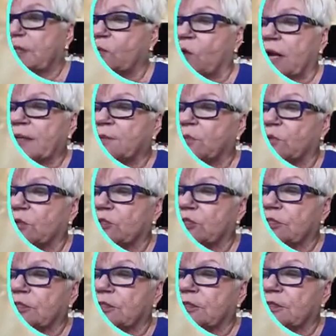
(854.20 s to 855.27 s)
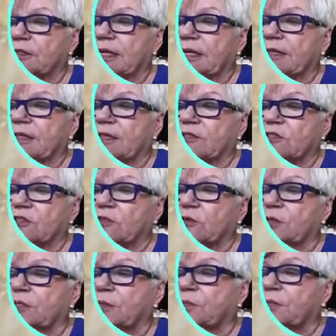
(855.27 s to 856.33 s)
white birches, and there's
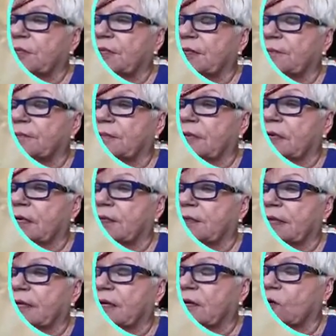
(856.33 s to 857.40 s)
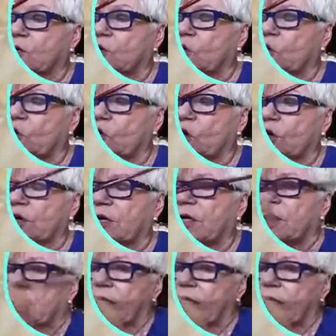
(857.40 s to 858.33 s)
going to be a cork